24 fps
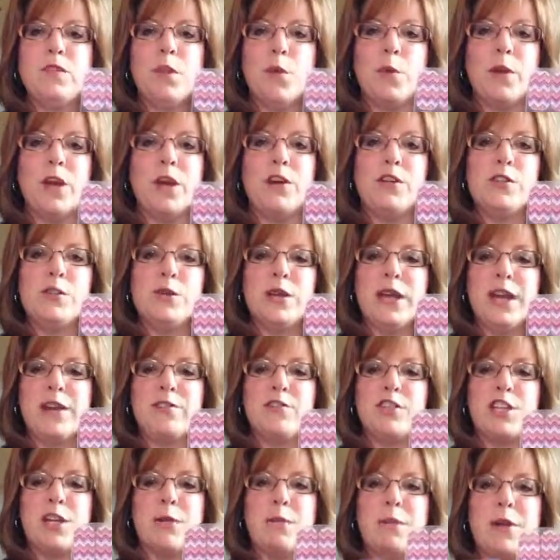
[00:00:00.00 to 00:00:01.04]
We also
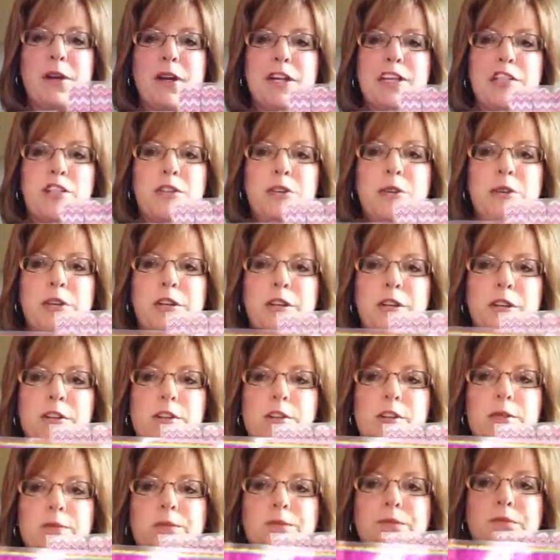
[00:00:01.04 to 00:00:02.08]
have Jamberry
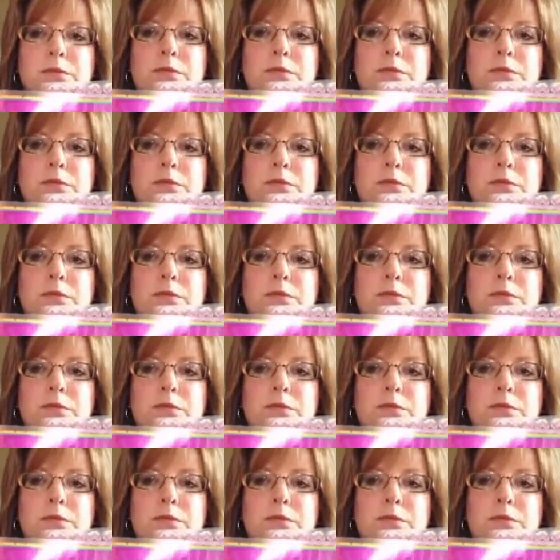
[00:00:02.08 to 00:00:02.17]
Juniors,